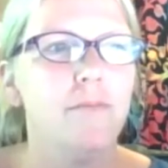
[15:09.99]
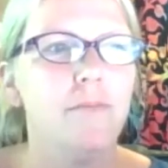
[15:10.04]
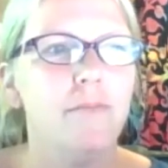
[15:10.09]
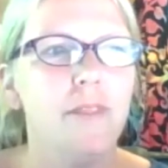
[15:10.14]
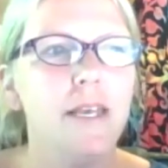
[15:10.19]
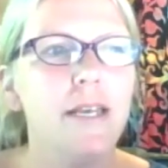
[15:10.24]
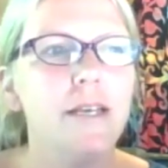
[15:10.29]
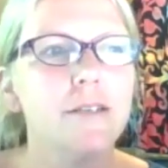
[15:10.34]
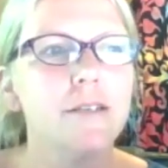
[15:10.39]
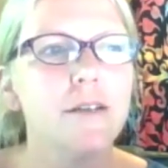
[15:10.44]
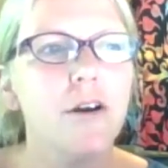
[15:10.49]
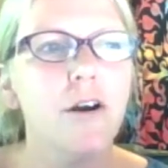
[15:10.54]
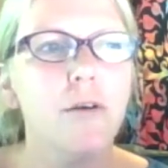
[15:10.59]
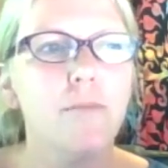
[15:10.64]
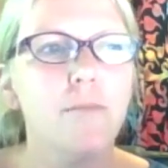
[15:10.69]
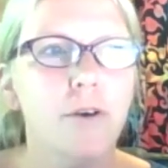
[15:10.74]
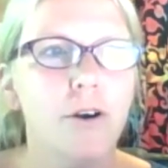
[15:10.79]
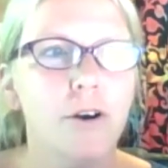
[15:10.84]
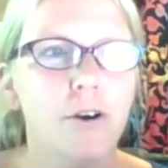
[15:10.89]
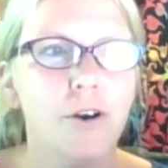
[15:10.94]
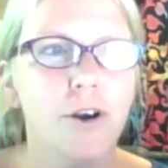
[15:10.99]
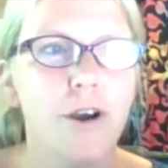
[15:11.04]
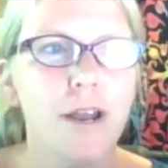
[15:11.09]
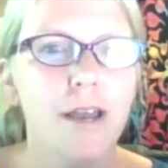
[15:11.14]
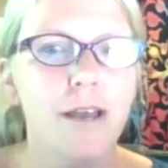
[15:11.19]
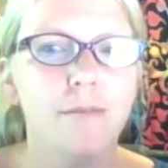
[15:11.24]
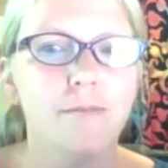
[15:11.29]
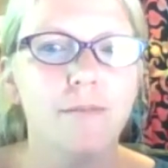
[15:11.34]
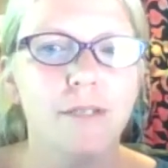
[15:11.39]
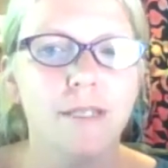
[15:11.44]
These are
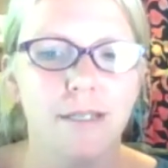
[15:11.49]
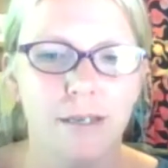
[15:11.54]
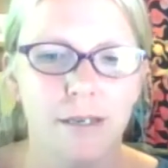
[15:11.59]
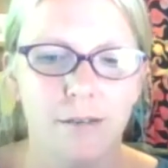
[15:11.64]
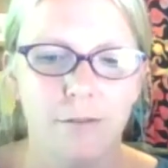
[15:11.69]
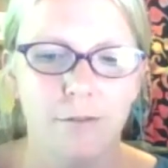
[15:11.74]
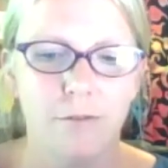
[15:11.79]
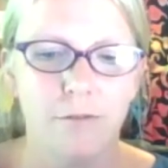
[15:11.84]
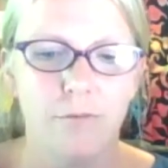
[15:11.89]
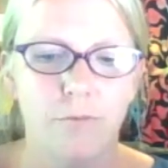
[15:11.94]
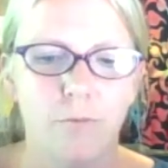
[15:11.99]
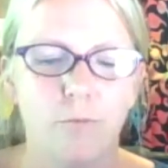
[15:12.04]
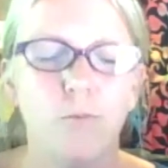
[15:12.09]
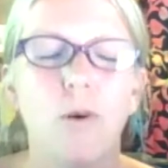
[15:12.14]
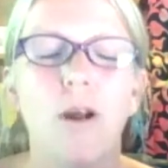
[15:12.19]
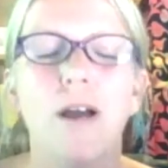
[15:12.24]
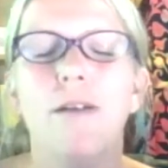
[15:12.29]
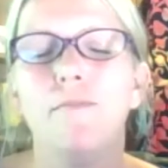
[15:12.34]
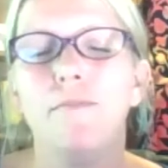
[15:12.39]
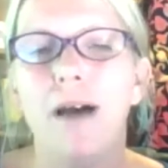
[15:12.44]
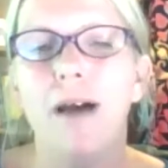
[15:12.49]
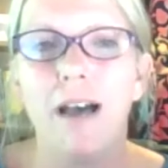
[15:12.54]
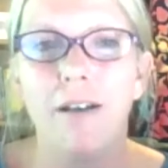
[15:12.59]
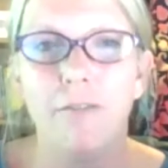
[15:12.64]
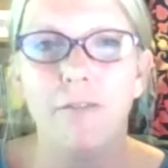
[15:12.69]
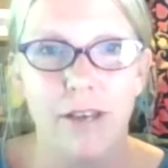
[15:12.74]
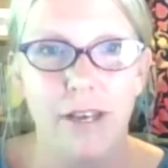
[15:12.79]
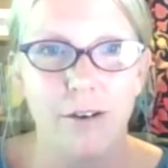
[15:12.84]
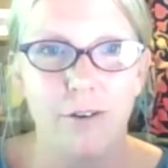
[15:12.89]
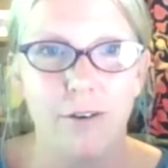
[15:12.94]
programs run by
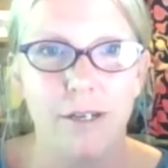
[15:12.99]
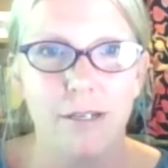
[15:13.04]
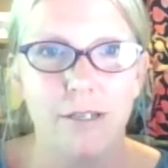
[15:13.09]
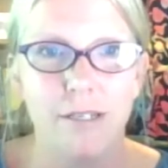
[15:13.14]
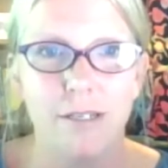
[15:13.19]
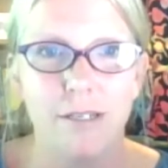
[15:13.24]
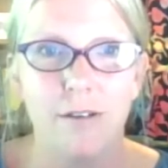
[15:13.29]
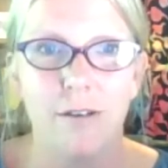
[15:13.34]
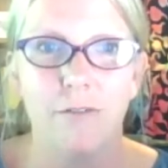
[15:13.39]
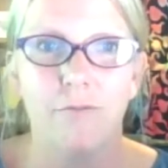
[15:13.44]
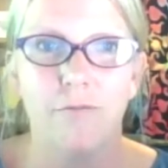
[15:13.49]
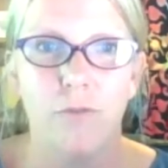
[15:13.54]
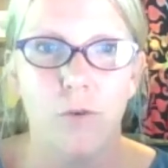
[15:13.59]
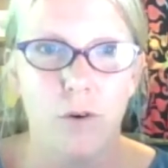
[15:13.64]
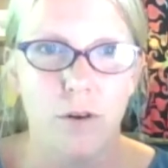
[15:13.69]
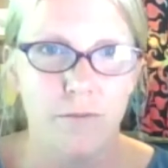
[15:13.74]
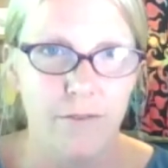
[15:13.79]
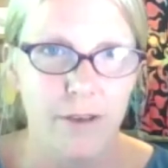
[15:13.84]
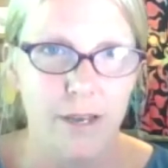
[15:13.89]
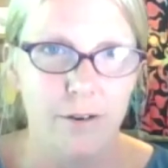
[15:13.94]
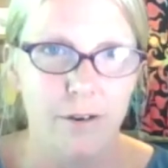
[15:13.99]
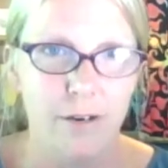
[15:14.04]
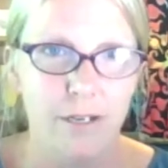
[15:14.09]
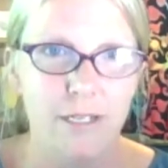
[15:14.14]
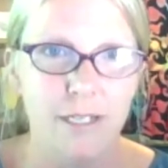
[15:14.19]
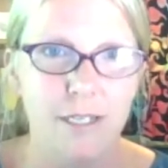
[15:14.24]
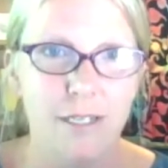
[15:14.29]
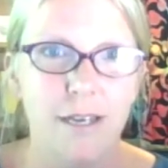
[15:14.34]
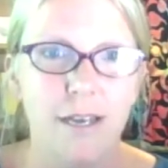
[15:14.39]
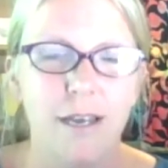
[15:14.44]
veterans for
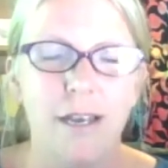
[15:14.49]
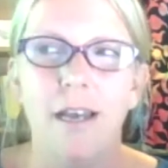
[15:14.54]
veterans,